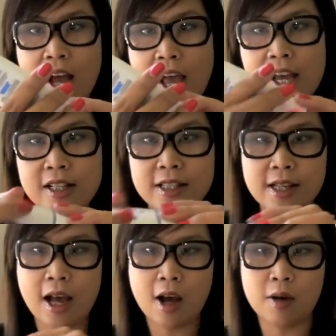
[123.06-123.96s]

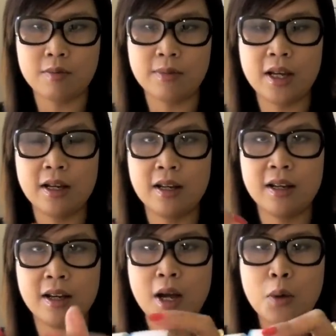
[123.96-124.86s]
And
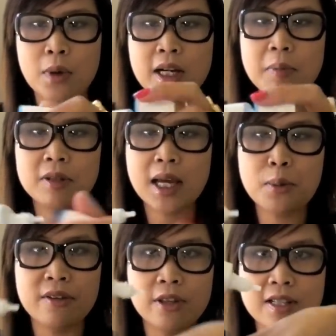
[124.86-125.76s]
when I play
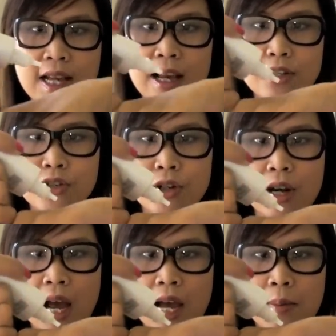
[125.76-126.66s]
with the texture,
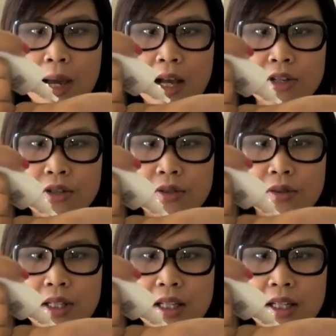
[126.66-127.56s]
I'm
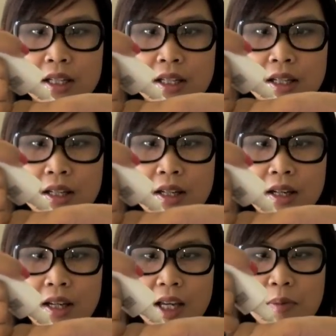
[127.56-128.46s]
actually
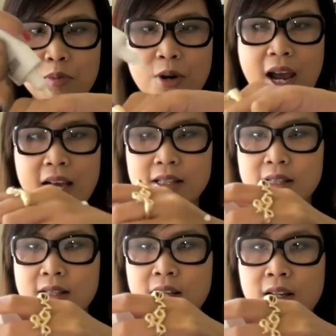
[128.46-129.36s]

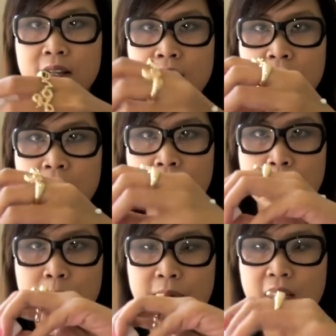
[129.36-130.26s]
impressed
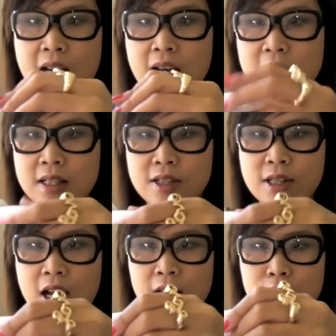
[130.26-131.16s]
because it's
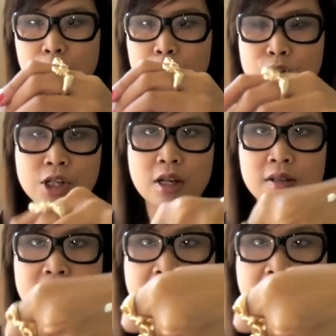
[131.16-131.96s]
not a lotion